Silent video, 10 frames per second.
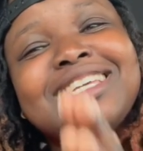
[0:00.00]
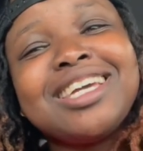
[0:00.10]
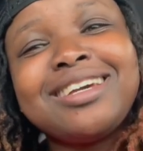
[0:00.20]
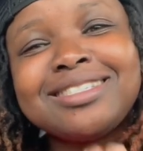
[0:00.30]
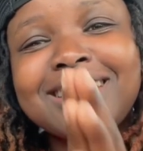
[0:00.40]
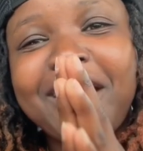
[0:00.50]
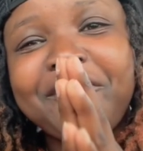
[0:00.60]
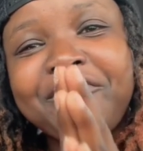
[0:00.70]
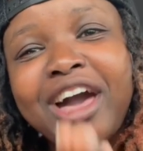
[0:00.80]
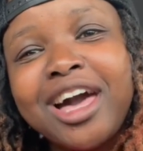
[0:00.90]
Yes,
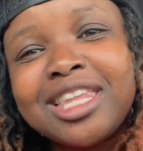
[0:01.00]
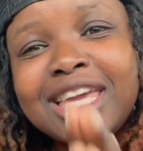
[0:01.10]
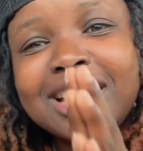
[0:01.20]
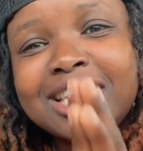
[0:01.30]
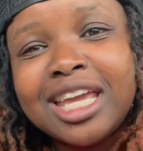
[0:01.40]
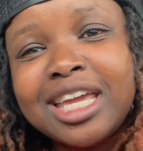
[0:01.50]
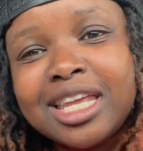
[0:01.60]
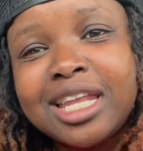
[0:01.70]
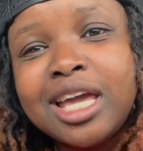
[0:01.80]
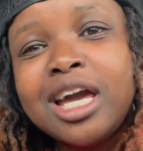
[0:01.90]
I finally
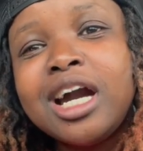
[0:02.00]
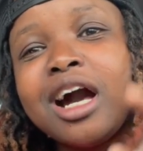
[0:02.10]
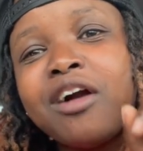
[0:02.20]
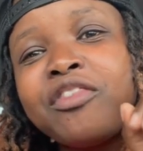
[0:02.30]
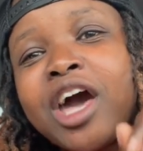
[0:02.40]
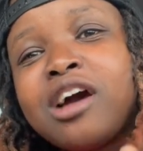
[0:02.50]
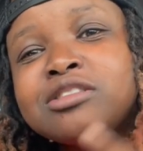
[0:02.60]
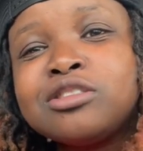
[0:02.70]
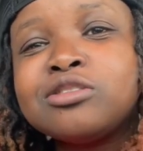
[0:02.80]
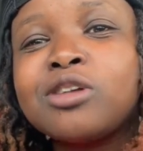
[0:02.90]
did it.
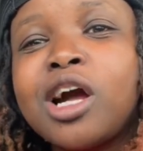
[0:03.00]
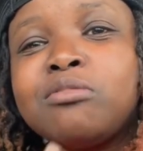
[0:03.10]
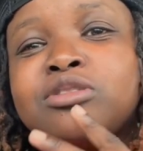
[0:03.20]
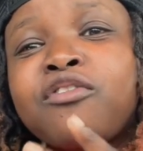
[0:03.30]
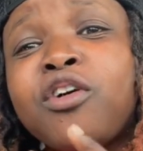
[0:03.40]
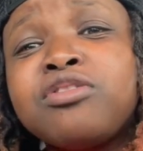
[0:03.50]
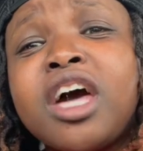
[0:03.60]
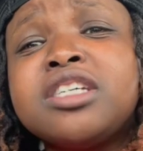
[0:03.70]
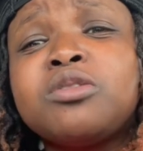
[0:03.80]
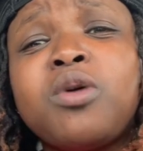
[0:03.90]
1,000 subscribers,
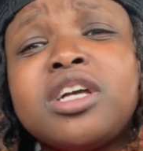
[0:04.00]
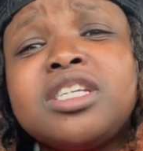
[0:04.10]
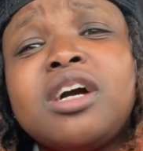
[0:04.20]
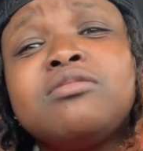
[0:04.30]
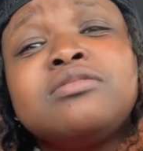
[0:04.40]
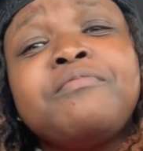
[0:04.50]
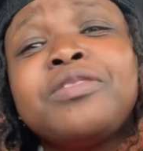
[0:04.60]
4,000 watch hours.